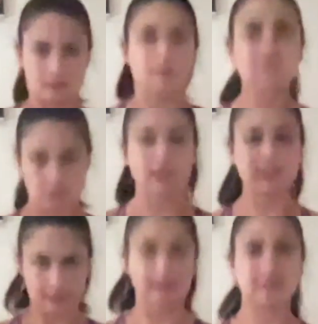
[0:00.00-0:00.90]
Try
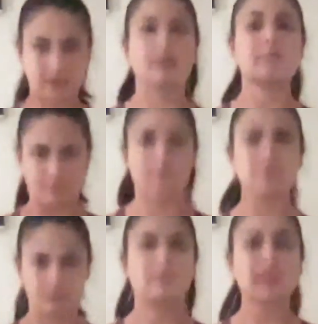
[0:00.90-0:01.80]
to let that
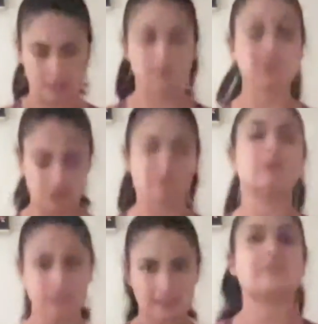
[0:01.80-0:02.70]
energy
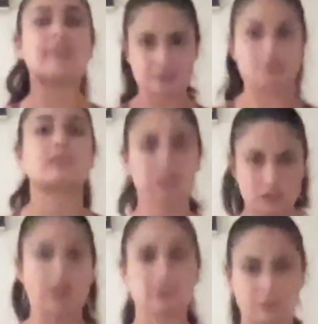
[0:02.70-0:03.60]
release. Just
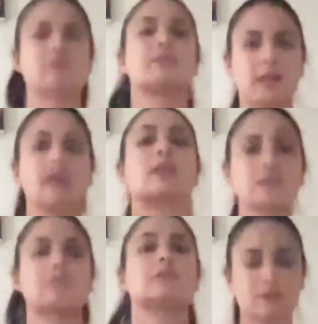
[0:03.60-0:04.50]
shake those
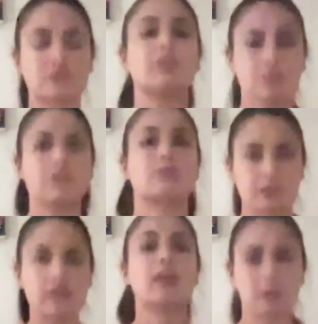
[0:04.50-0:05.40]
hands for
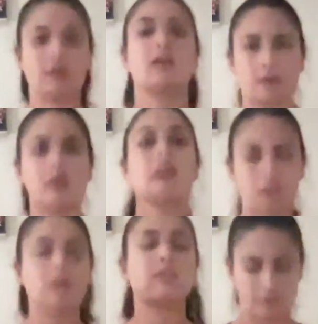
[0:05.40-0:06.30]
3,
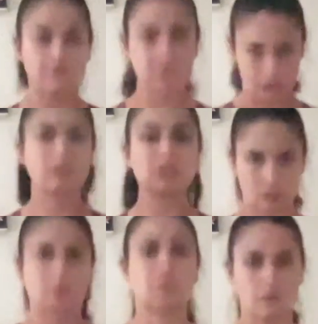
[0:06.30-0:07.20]
for
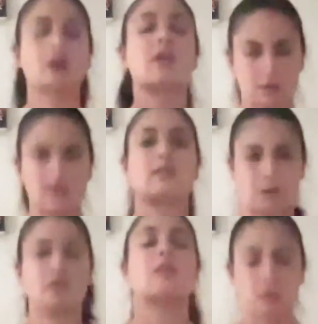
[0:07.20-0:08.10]
2,
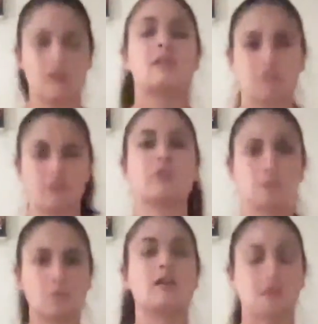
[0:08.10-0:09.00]
for
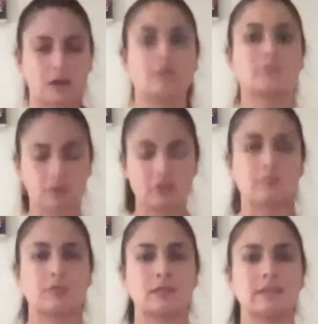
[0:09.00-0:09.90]
1. Come to
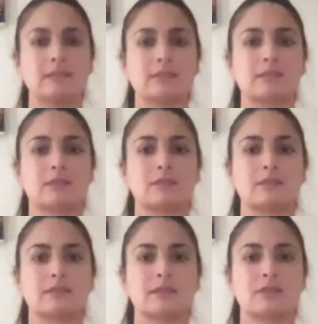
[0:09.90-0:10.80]
complete
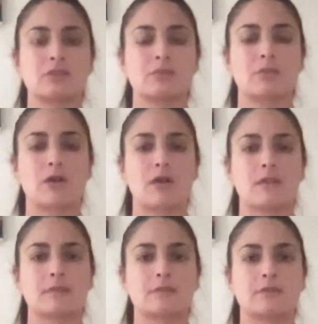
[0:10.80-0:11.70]
stillness. Let your
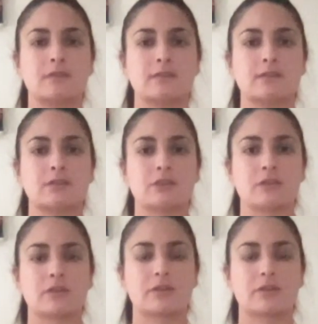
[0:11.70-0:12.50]
palms face each other.